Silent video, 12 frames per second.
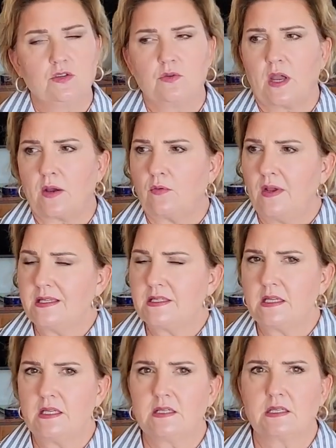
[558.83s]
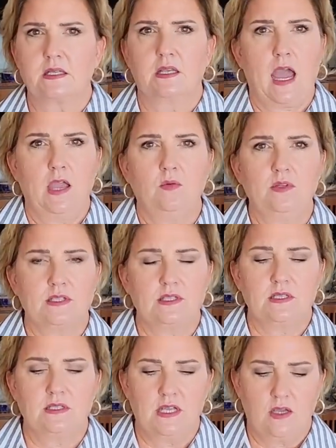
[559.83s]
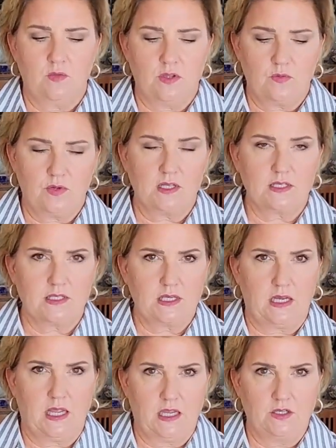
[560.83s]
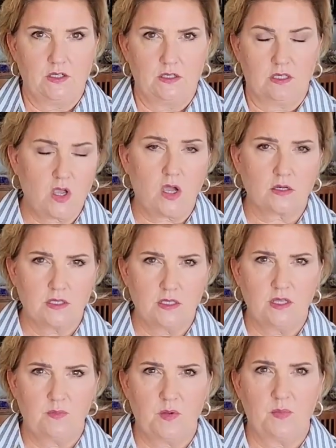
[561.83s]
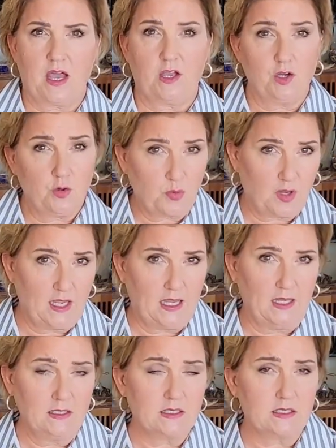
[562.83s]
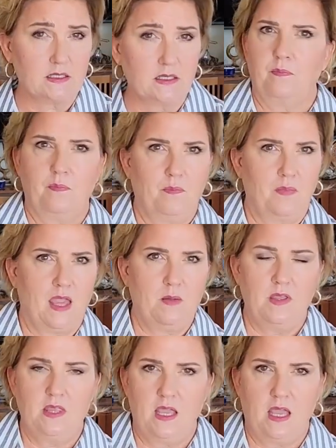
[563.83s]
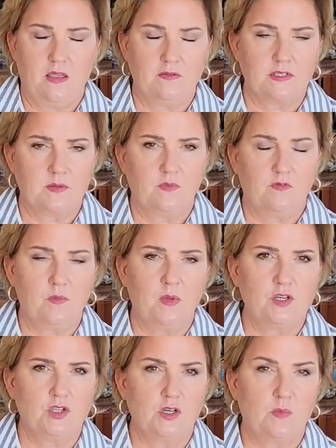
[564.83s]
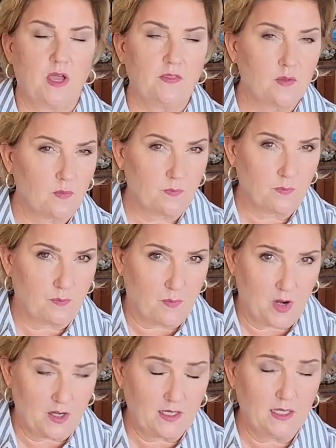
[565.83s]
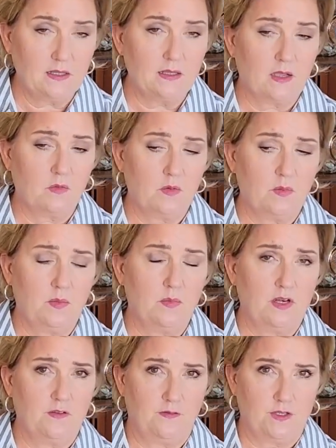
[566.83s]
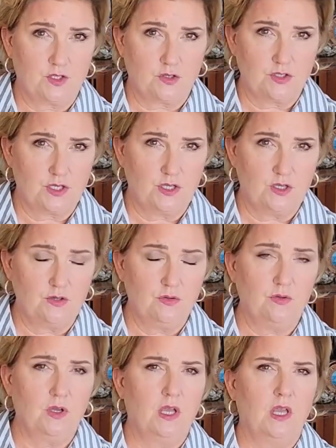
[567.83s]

Do I rent it? I would sit down with a real estate agent, talk to them about your plans. Maybe they have some information about the market that would be beneficial to you.